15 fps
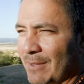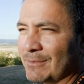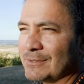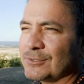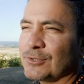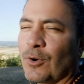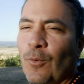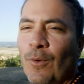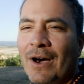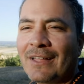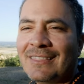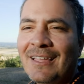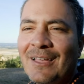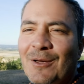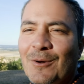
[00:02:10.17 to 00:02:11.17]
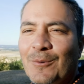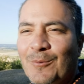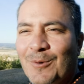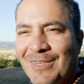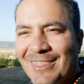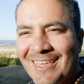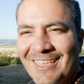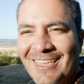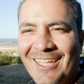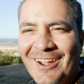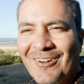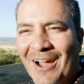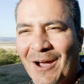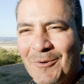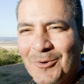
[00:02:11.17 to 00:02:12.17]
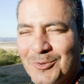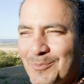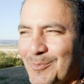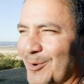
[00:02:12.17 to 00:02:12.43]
I even saw one with the year I was